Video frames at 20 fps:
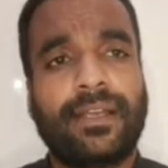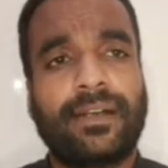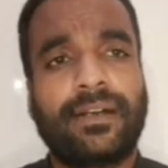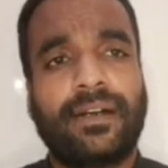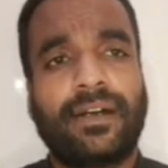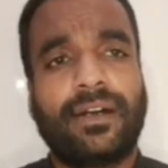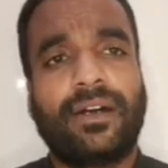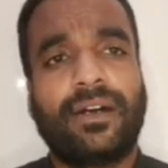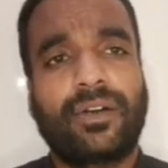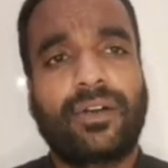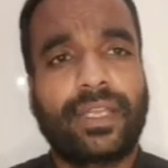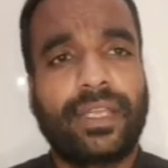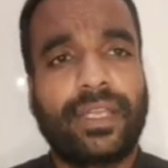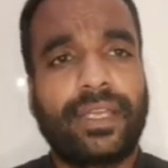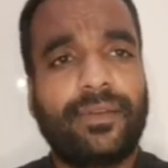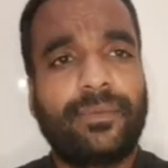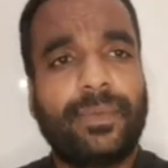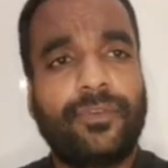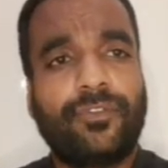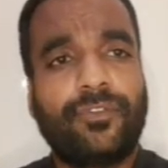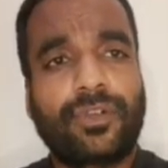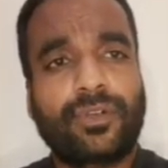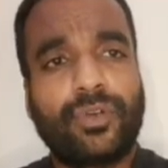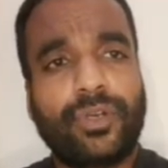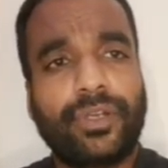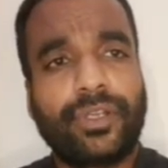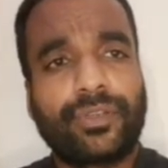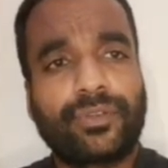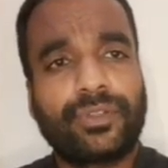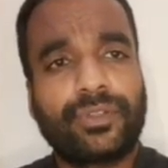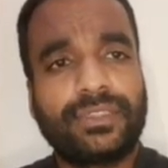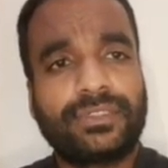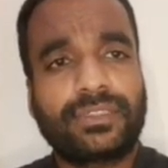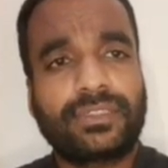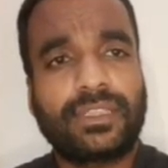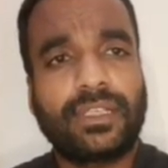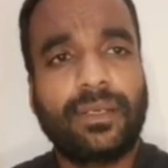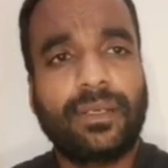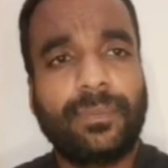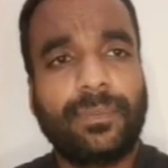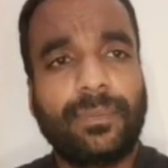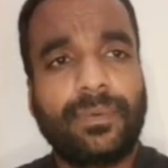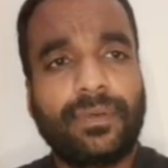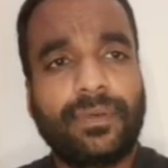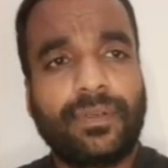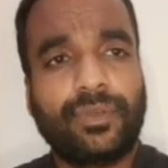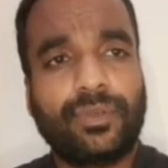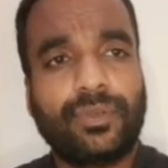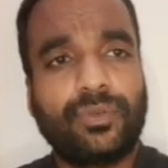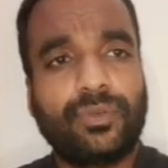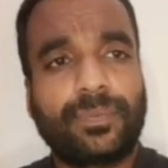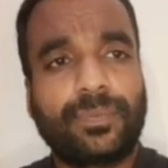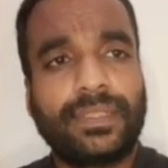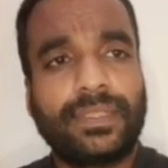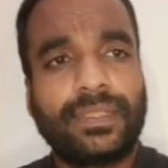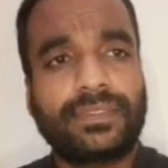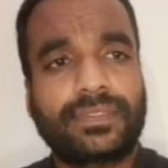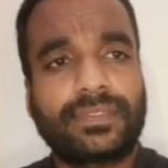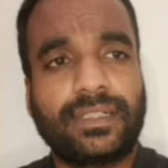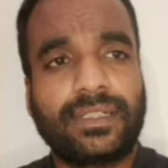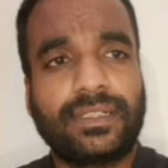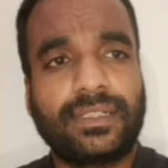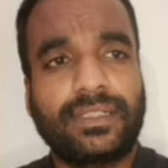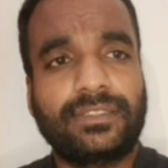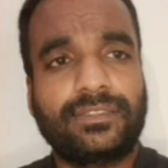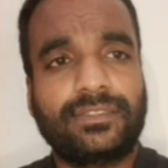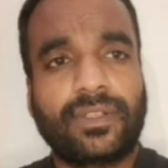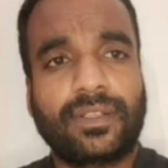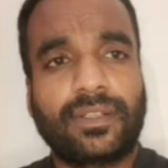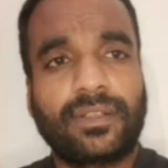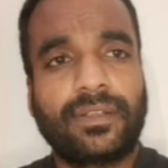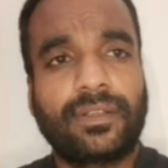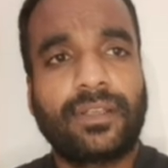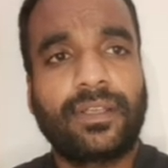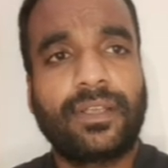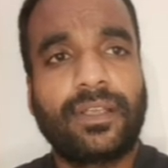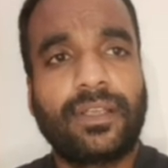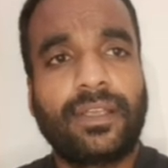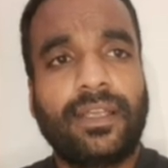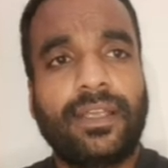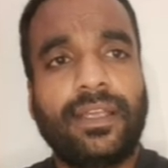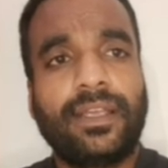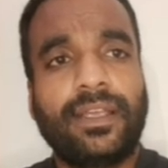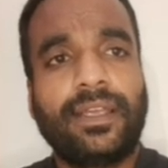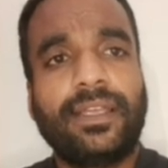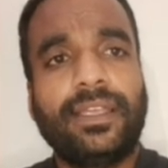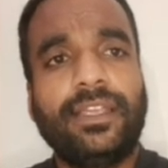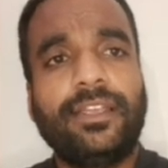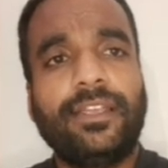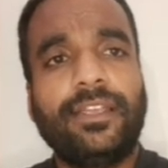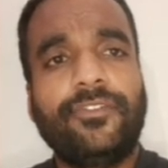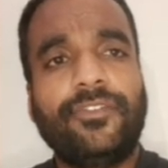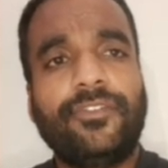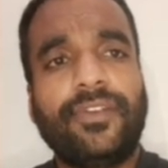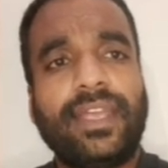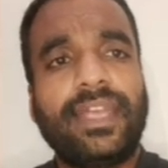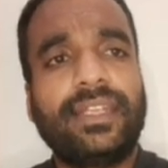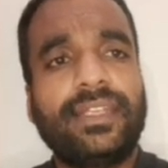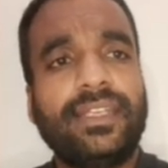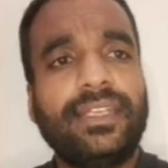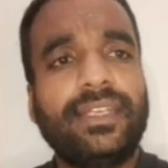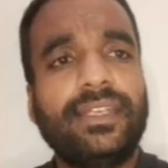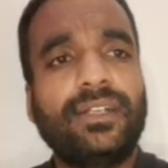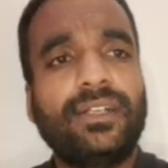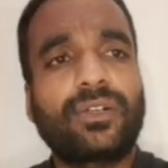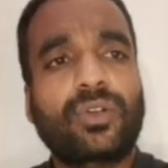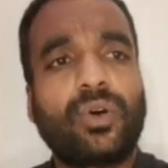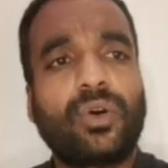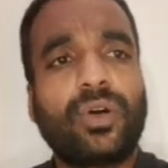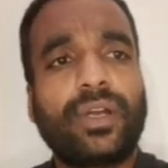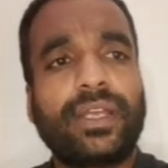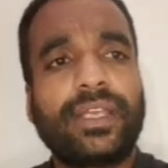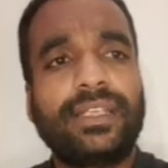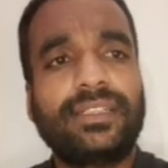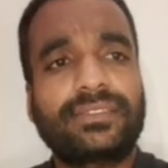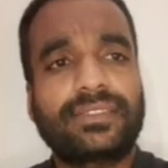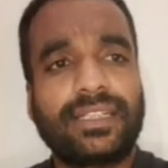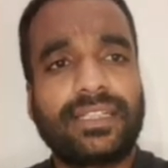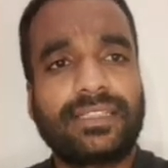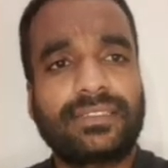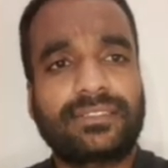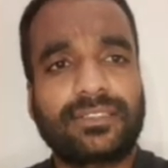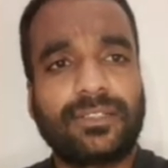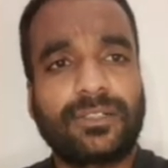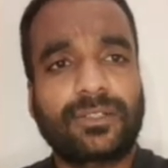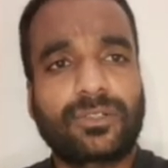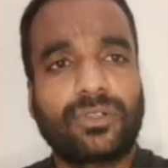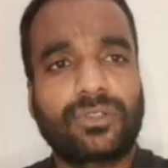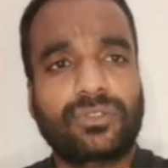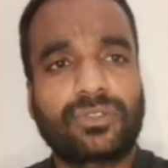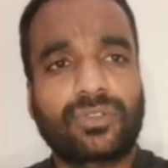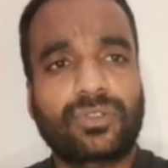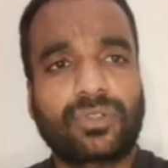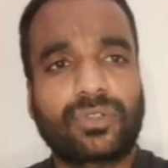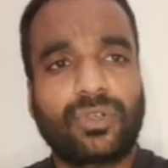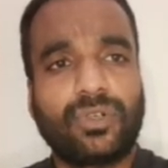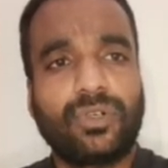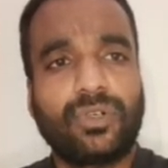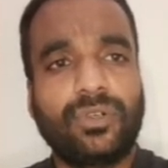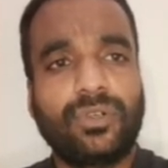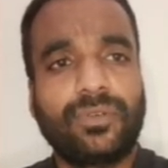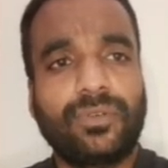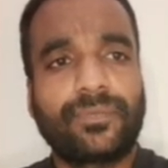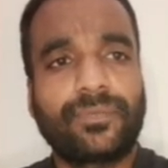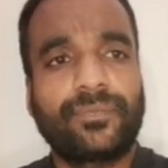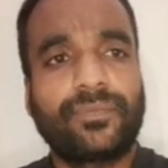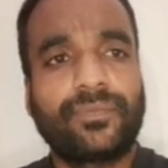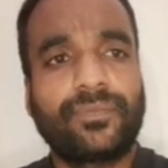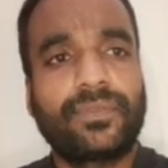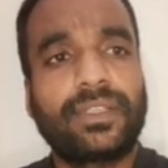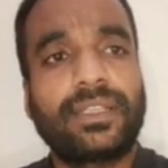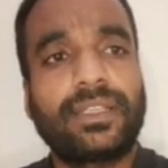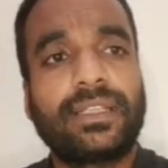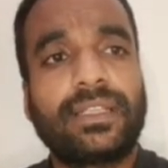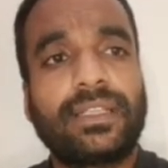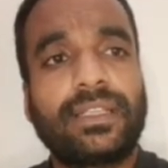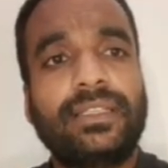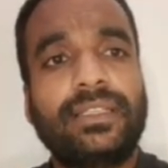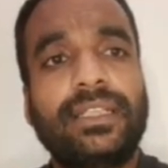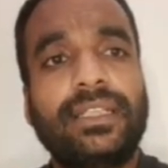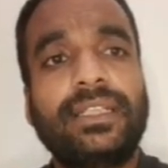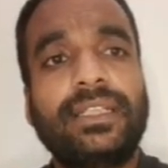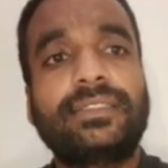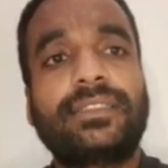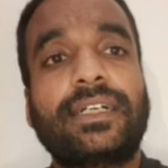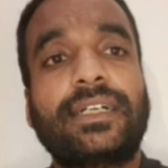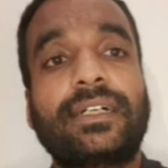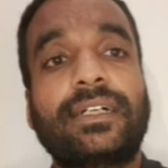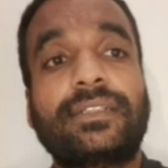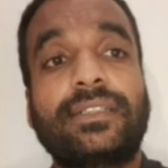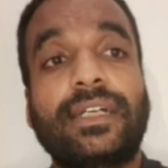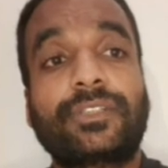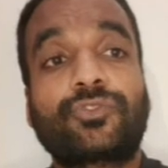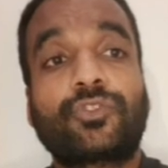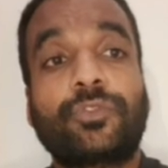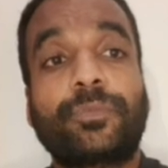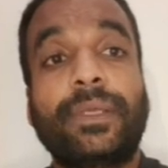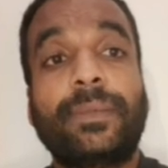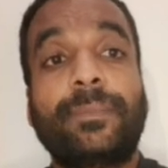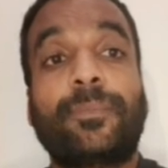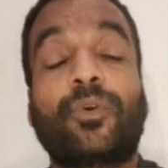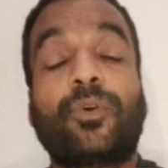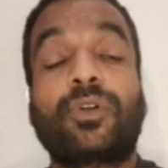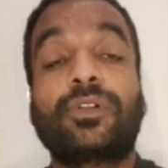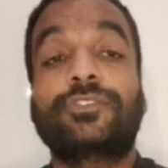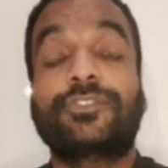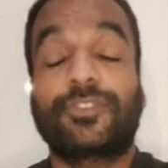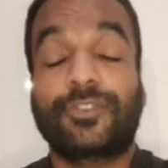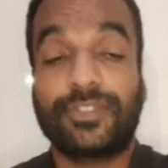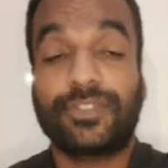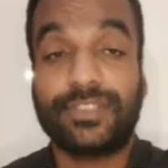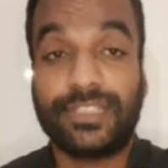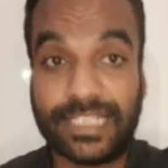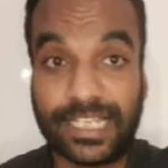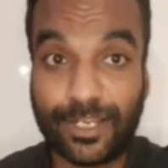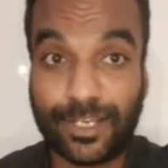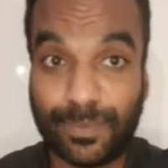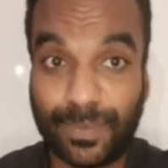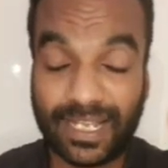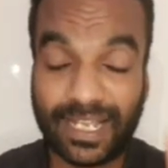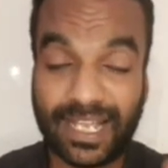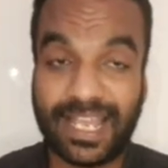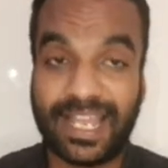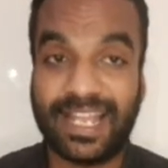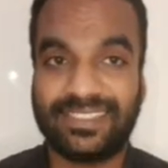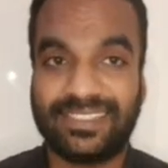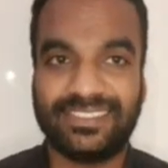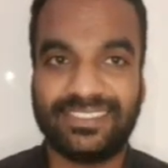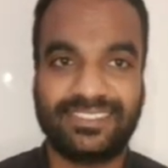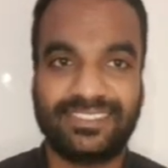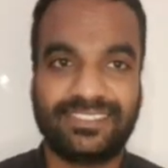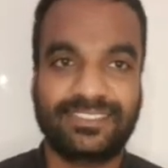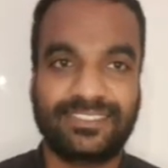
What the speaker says: okay, before going to this step, you please read this one. If any row is a 0th row, then there should be poles on j omega axis.